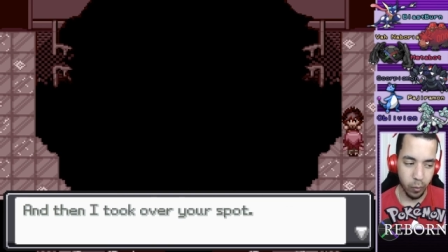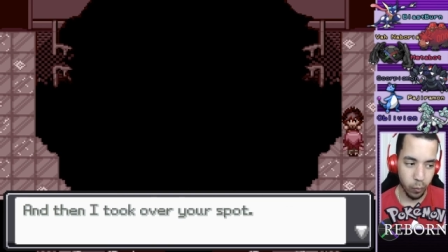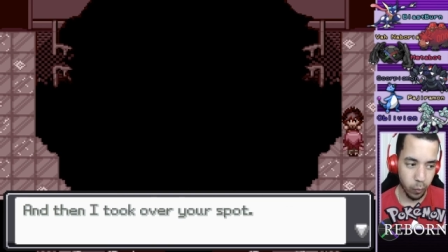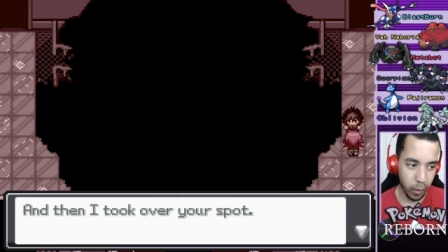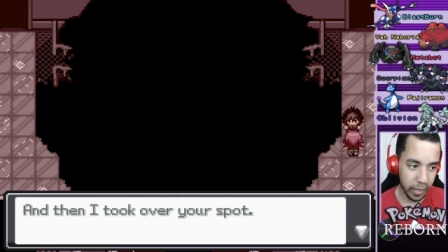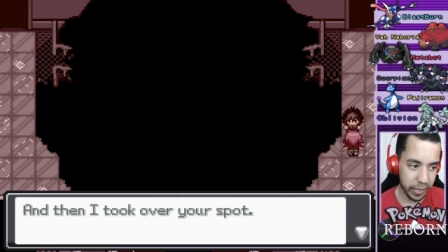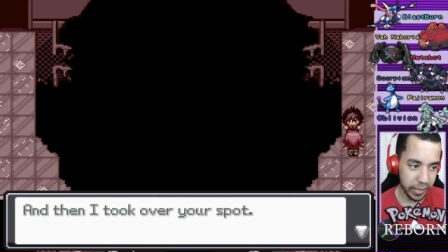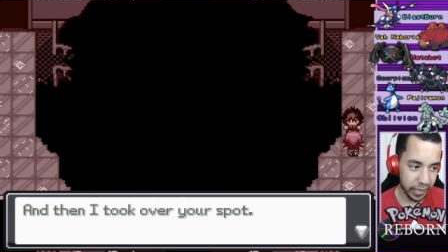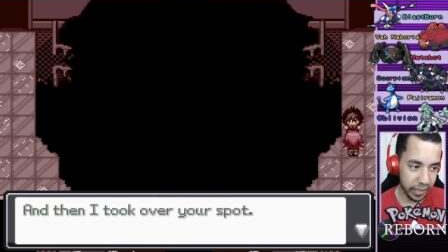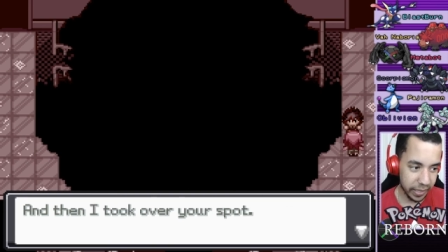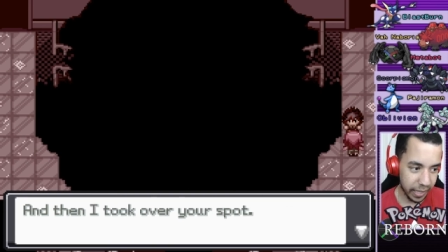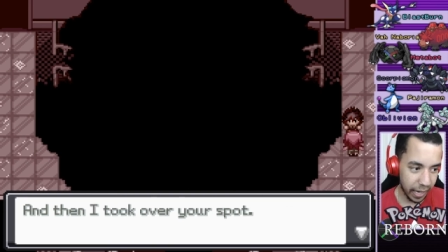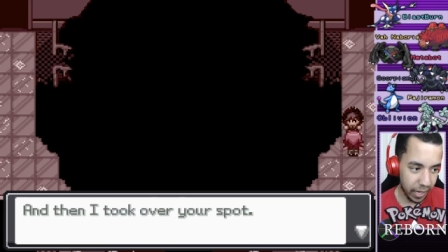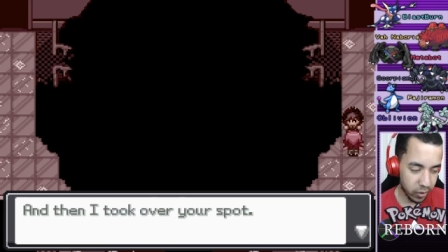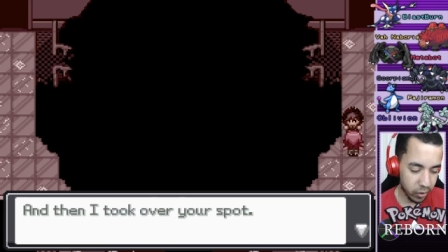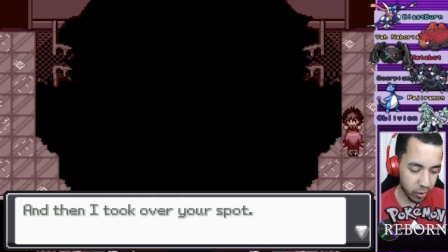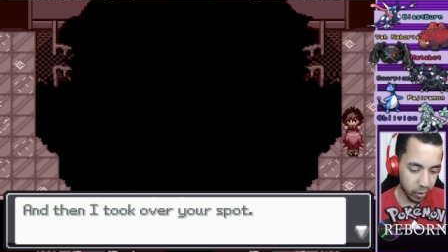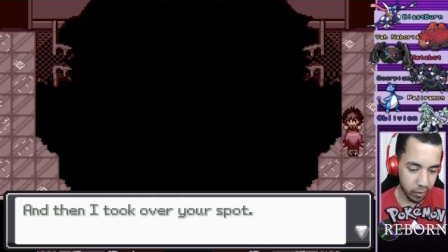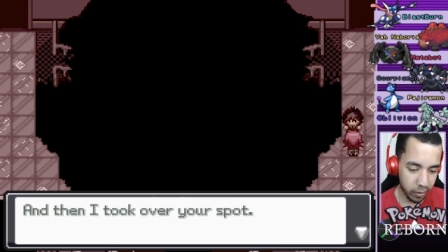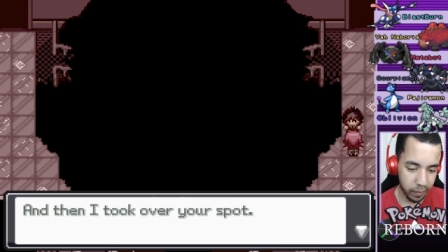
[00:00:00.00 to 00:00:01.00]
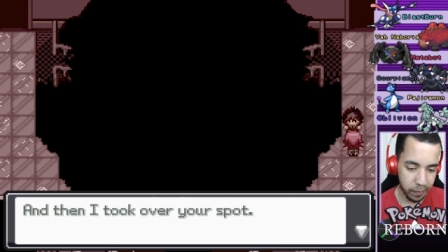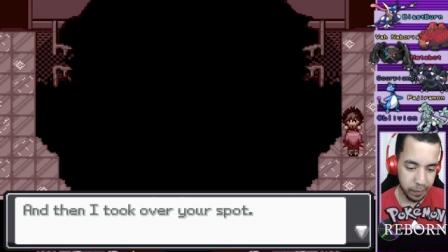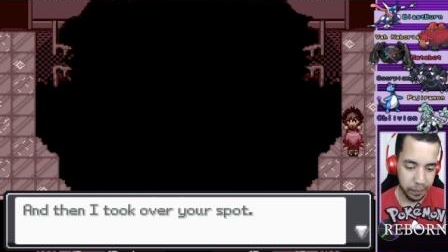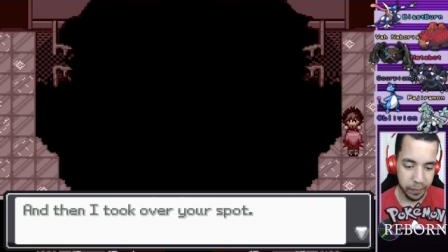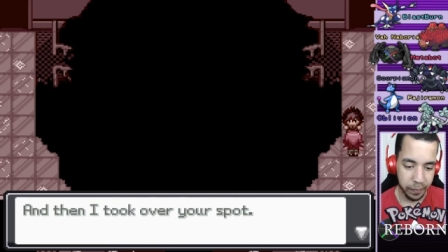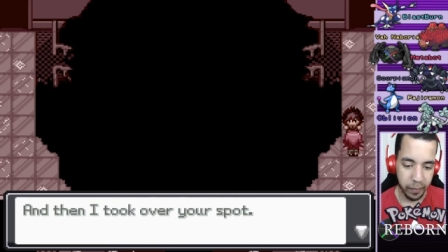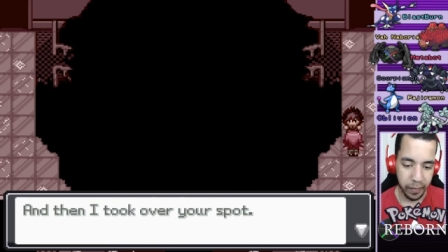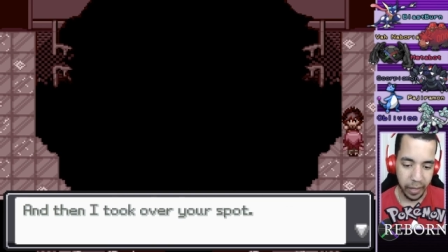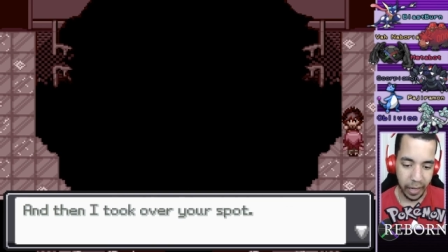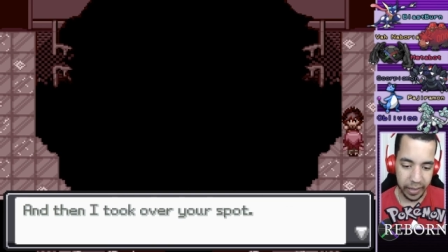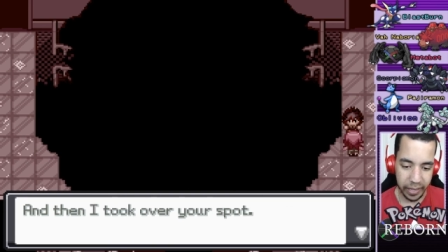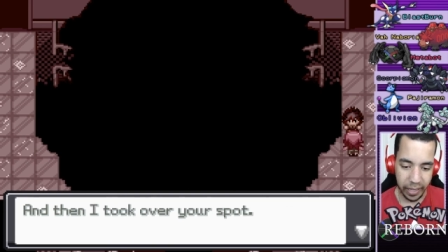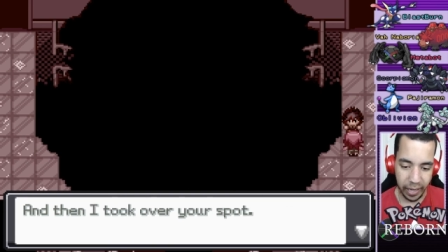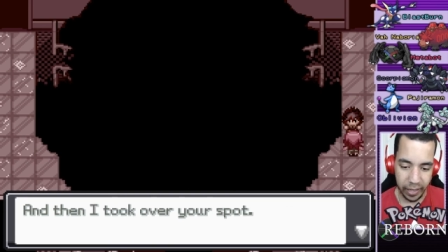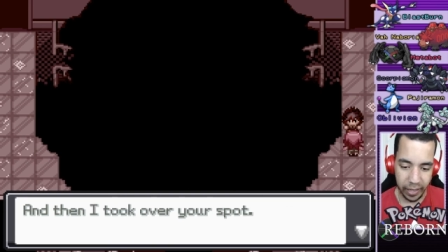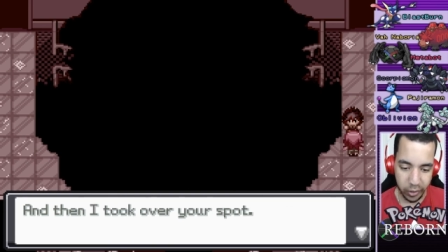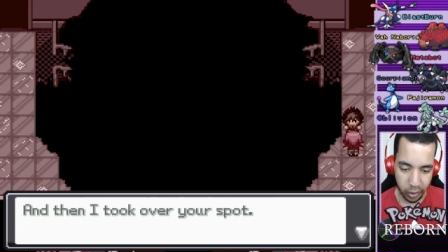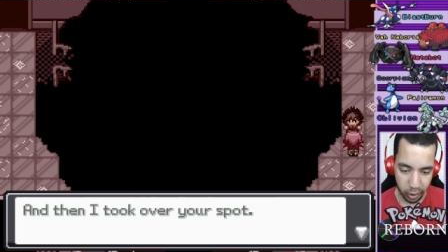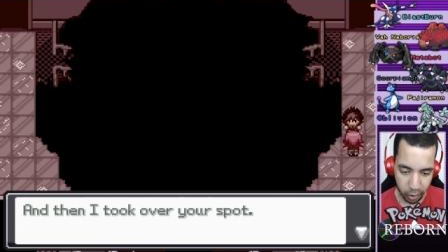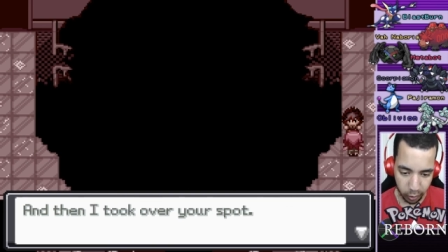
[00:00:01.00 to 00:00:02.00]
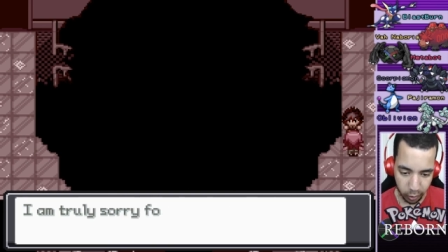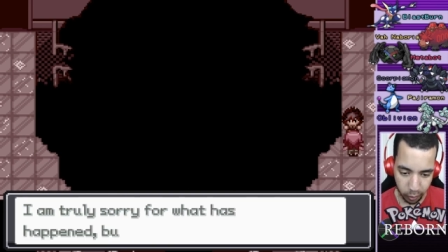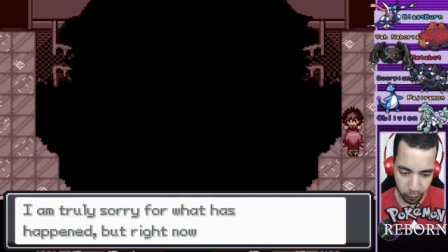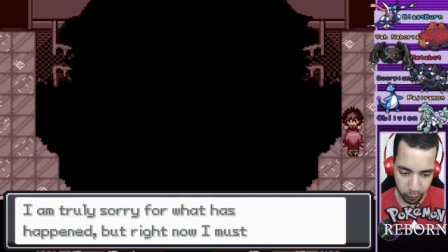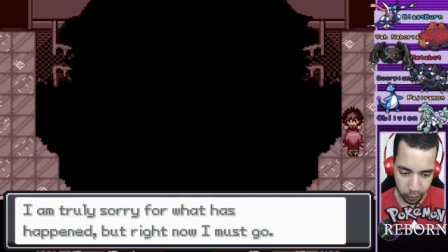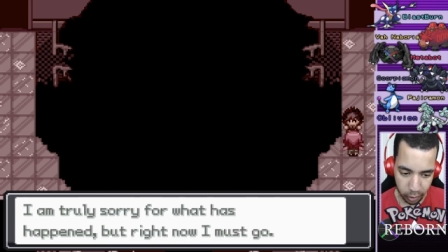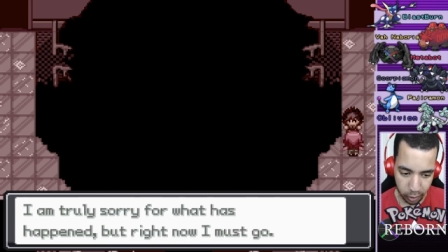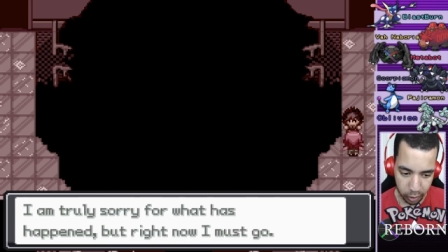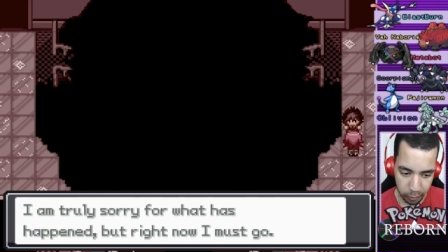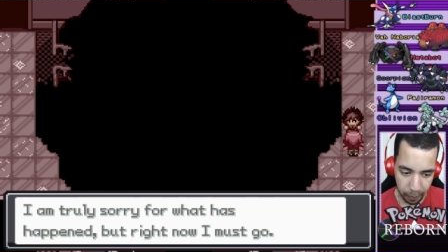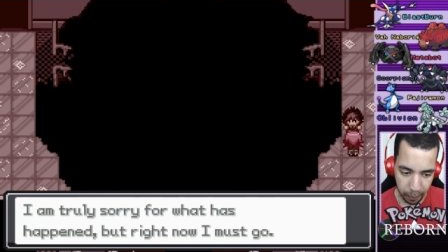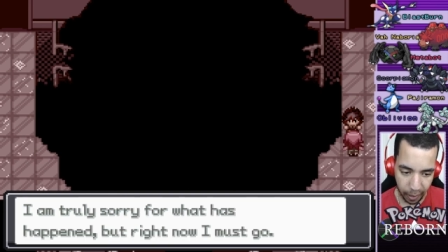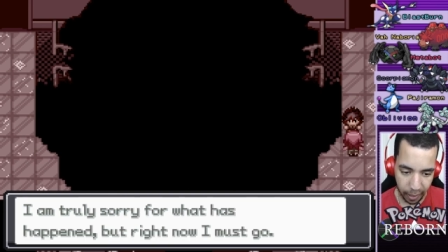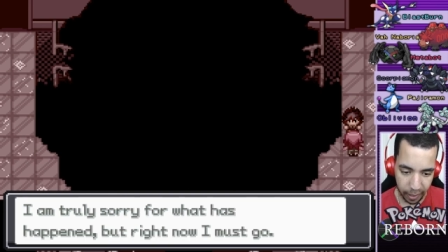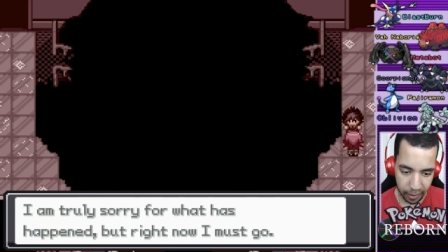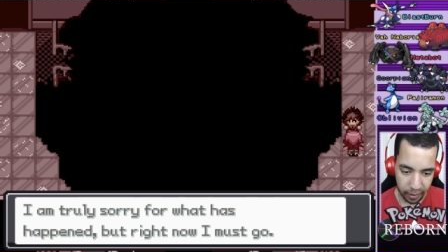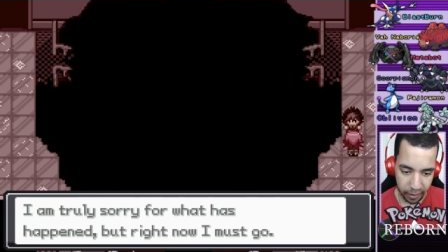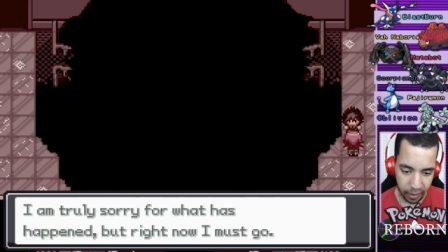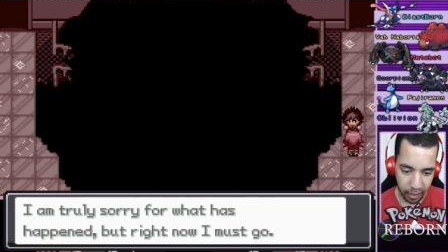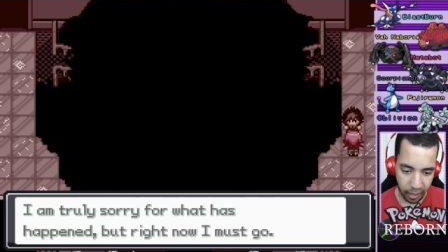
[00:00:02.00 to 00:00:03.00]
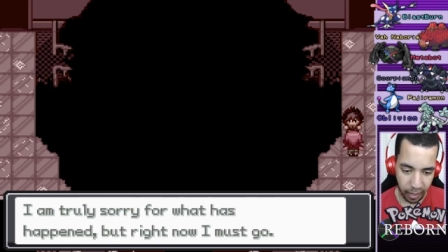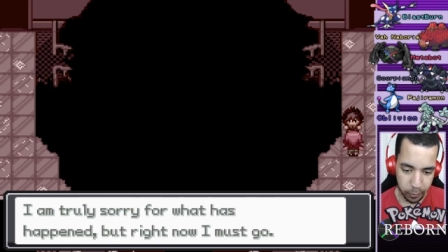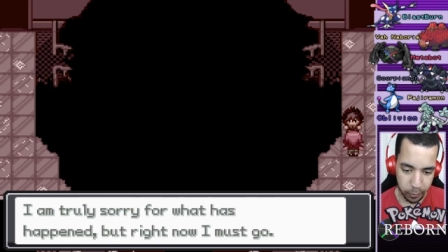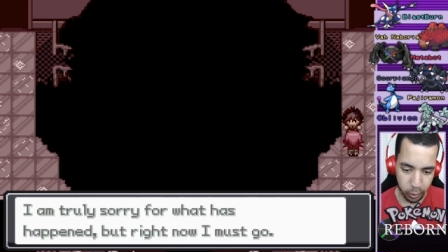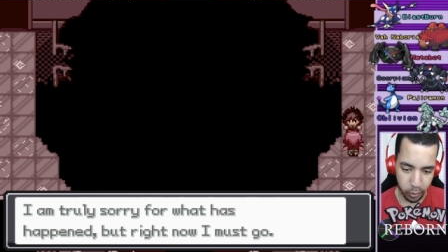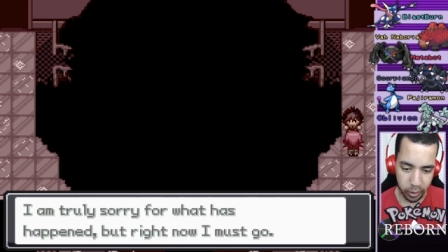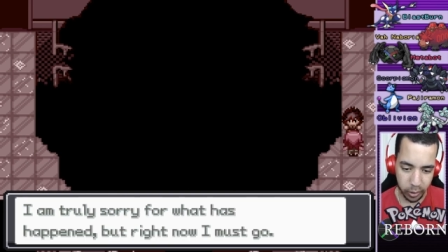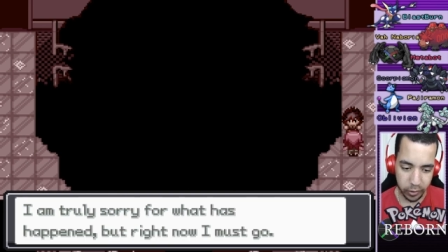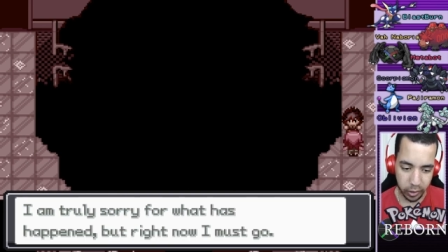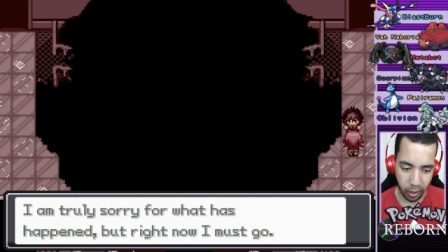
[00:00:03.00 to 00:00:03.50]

Resignation. And then I took over your spine. I'm truly